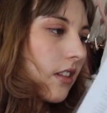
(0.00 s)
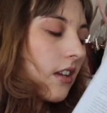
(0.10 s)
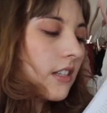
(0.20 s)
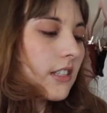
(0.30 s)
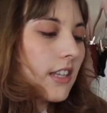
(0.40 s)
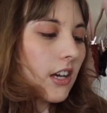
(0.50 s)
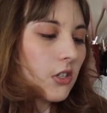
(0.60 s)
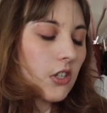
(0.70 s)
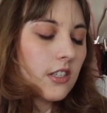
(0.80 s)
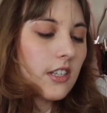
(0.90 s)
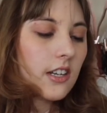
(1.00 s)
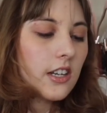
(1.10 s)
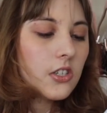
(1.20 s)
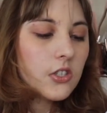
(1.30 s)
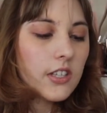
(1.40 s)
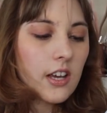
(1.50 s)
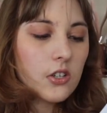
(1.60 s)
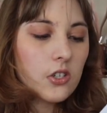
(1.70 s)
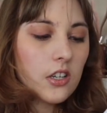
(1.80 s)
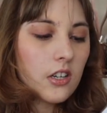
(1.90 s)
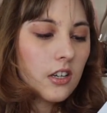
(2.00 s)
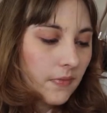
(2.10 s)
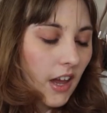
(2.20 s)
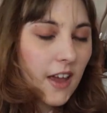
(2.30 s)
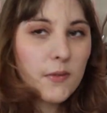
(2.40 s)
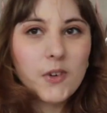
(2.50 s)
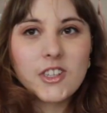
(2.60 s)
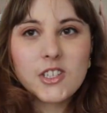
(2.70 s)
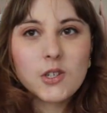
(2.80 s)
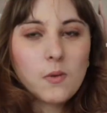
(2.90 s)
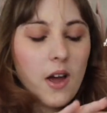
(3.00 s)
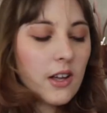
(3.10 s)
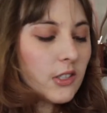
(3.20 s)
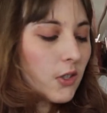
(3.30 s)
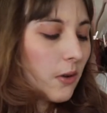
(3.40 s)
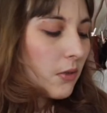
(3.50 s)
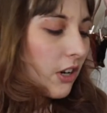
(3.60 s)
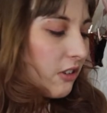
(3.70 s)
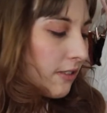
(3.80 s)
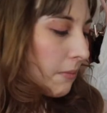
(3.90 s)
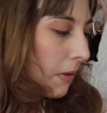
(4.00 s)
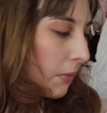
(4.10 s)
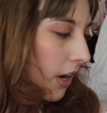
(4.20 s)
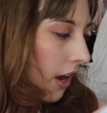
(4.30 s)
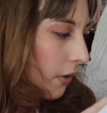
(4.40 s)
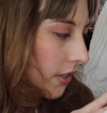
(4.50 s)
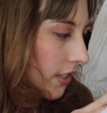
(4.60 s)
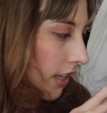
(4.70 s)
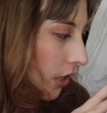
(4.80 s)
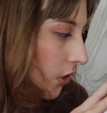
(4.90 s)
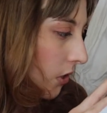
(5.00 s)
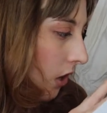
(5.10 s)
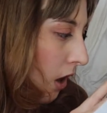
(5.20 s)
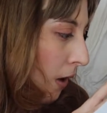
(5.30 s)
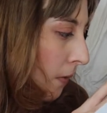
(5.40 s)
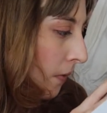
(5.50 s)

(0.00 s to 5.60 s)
sections, and in each section, I haven't read this in a while, so I'm trying to remember how it's sectioned off.